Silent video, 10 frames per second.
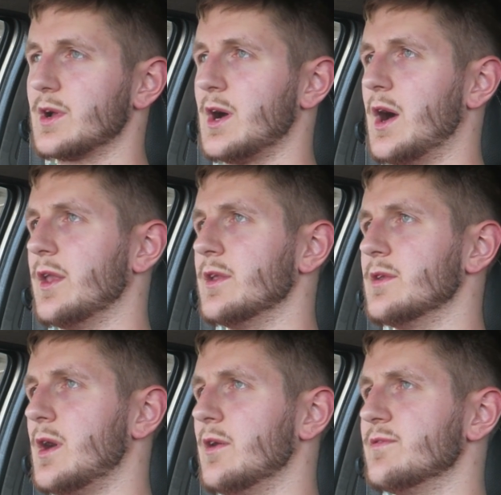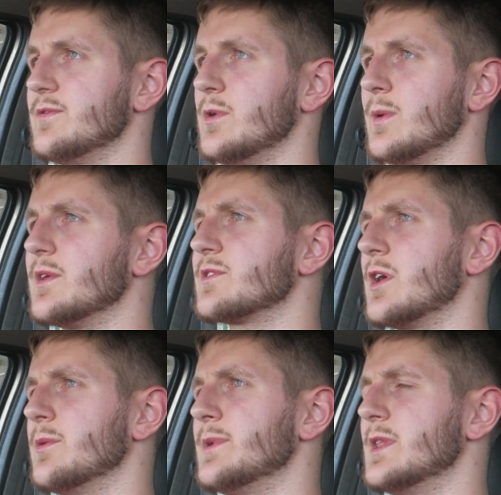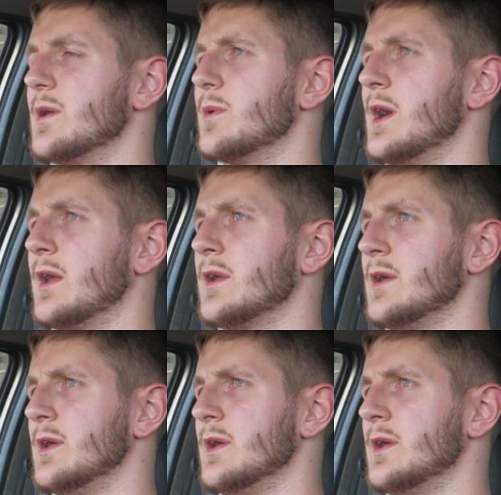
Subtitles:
hard, and I've always kind of been that way.